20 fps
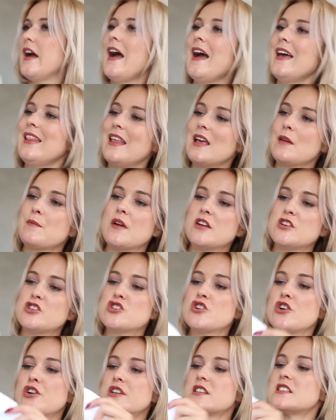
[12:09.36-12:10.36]
I like my
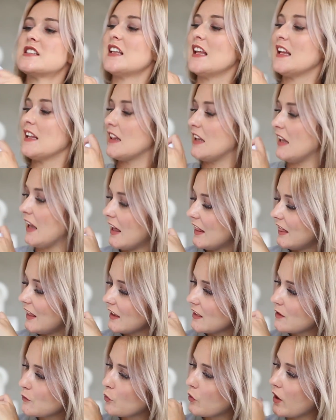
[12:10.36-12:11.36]
shirts lately. I
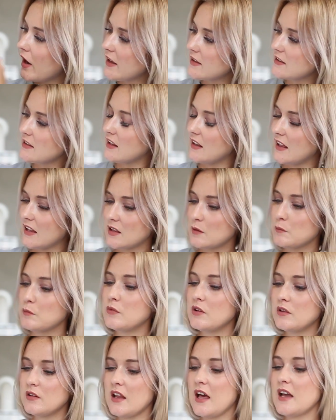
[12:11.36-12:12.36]
like them white, I like
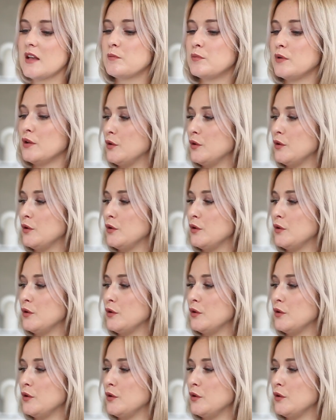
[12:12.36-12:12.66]
them light